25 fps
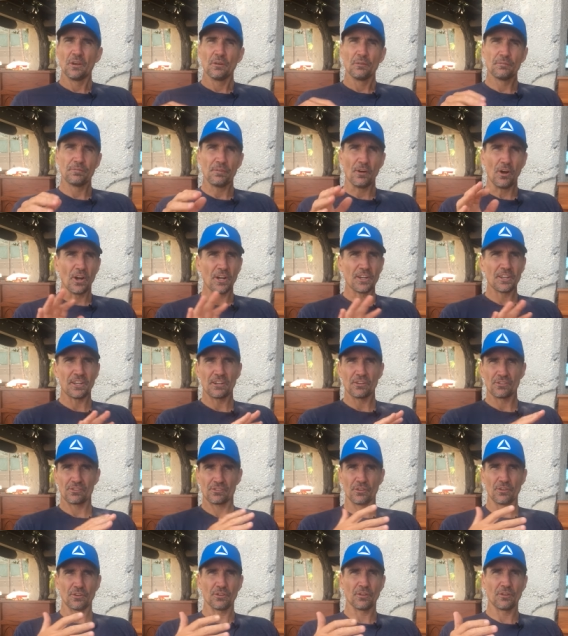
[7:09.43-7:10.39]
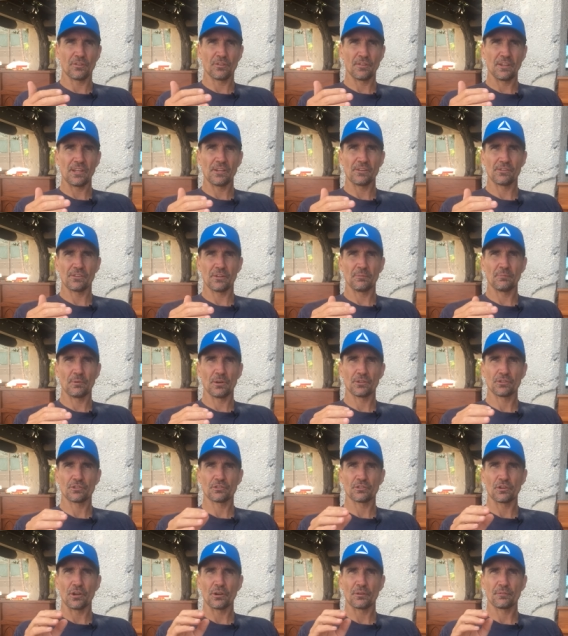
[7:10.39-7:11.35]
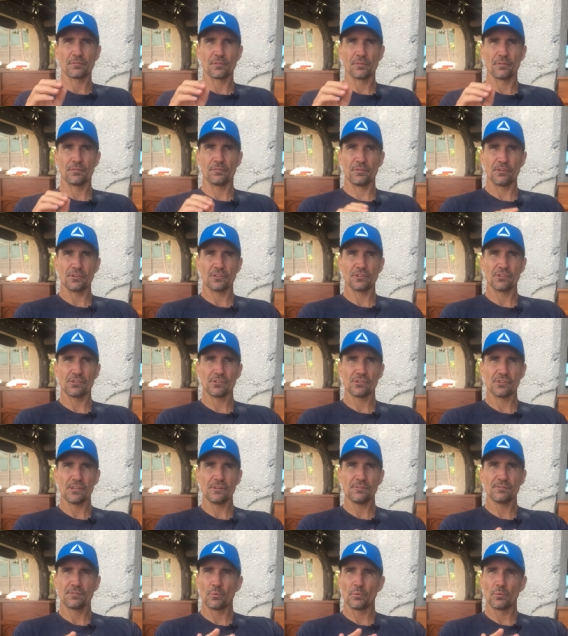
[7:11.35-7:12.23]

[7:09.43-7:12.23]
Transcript: finding certain things in my stroke for efficiency,